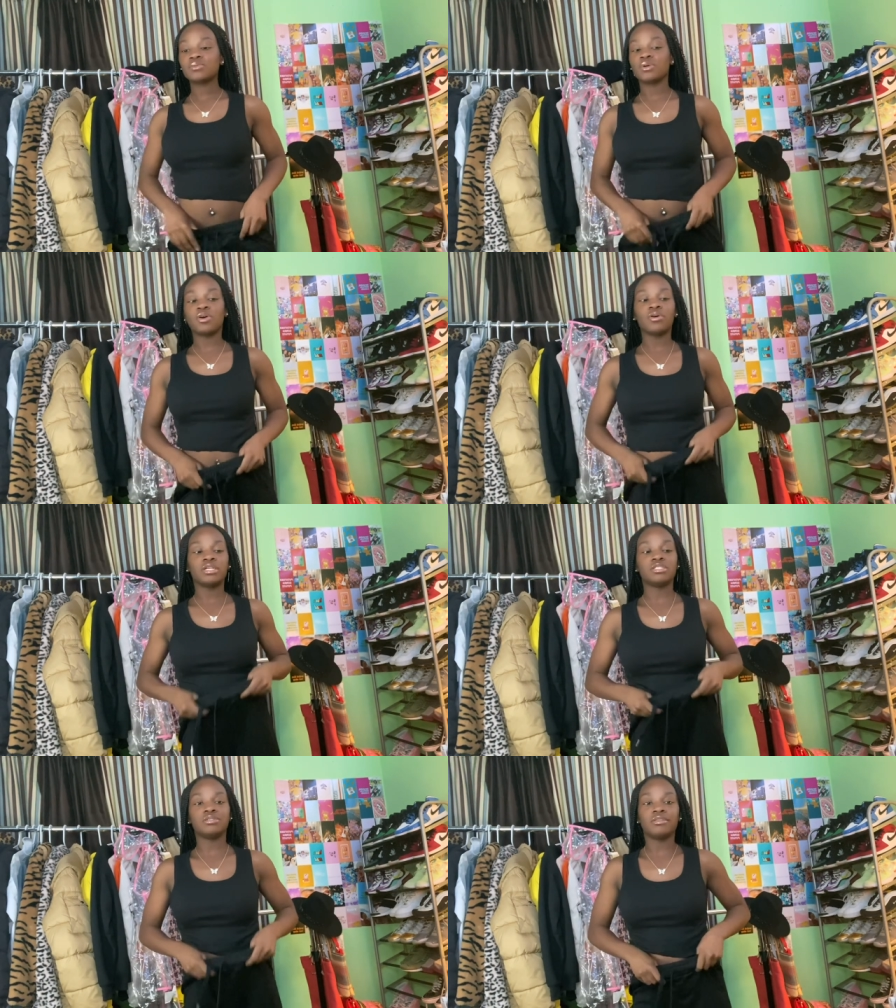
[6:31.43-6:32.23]
we're going
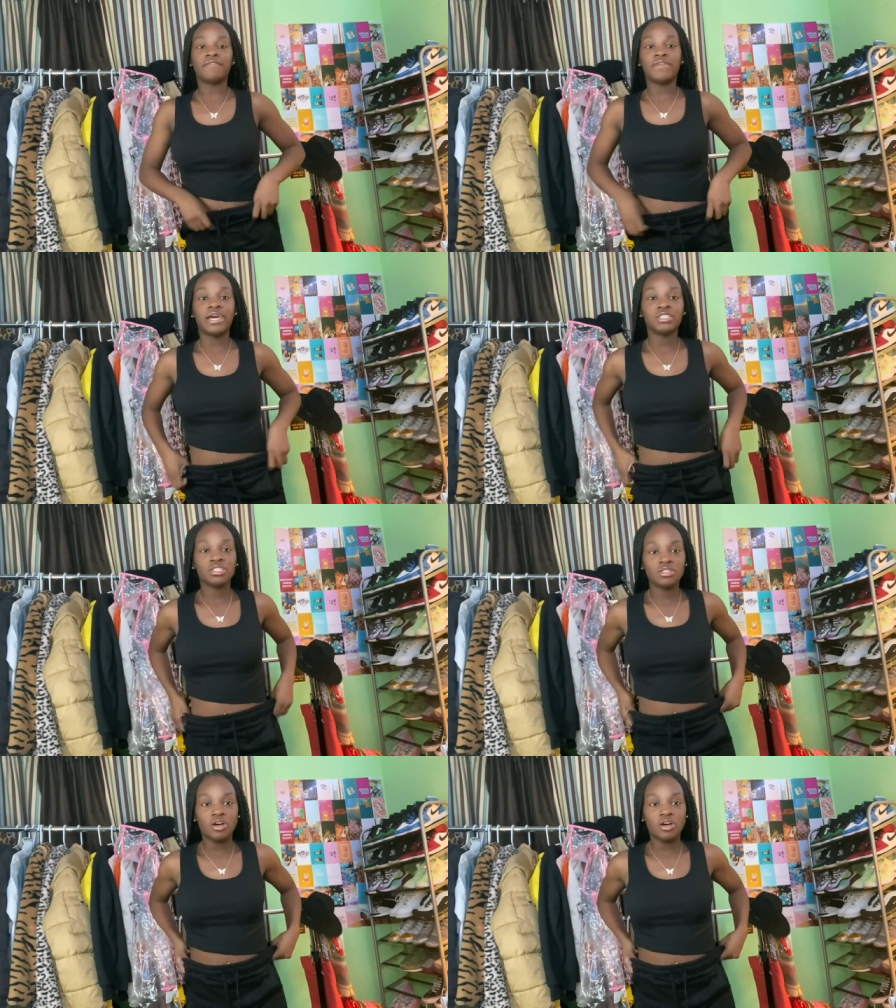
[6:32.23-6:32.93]
into the Fashion